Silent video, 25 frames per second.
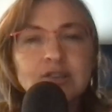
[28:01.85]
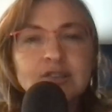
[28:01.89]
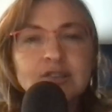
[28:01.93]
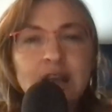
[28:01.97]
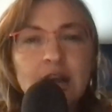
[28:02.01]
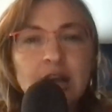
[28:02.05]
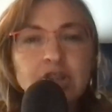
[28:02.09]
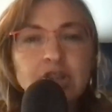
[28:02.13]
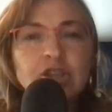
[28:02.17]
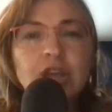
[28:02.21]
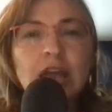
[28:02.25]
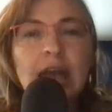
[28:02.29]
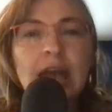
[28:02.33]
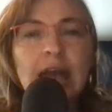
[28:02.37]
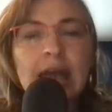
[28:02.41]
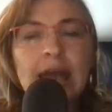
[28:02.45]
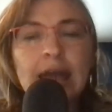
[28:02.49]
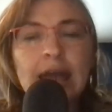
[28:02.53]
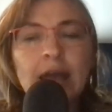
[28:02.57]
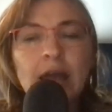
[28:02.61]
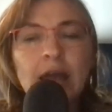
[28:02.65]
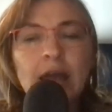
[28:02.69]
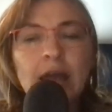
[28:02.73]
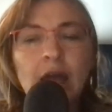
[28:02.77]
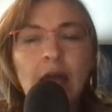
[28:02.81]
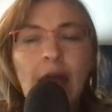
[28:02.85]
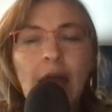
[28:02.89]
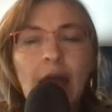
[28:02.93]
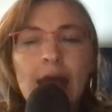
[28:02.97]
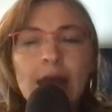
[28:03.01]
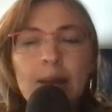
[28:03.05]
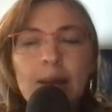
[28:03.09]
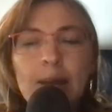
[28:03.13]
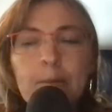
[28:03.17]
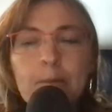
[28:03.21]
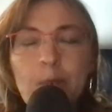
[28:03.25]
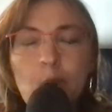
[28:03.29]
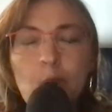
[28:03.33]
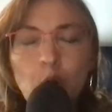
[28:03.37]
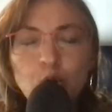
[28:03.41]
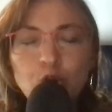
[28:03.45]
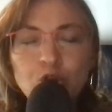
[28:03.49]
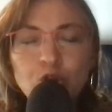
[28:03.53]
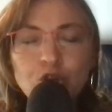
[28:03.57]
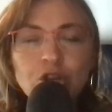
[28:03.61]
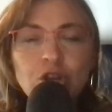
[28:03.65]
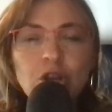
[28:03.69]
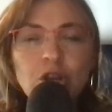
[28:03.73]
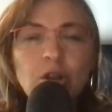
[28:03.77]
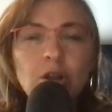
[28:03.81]
such an
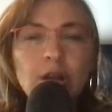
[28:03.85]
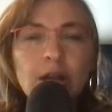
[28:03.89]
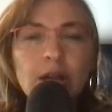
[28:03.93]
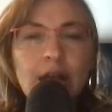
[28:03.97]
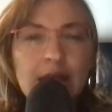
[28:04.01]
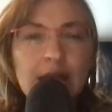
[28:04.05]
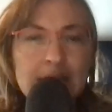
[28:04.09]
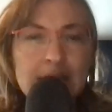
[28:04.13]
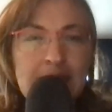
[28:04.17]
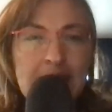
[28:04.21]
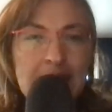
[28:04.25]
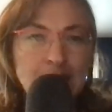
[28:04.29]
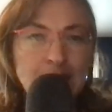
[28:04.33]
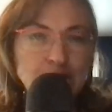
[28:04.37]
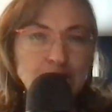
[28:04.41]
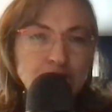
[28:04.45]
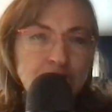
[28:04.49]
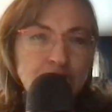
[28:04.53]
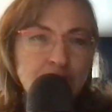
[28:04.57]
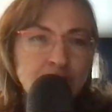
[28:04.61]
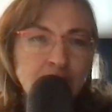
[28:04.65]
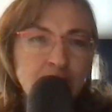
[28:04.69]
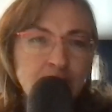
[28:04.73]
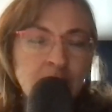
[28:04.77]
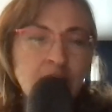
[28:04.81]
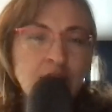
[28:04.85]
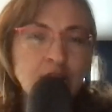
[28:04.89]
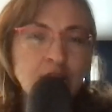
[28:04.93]
emotional connection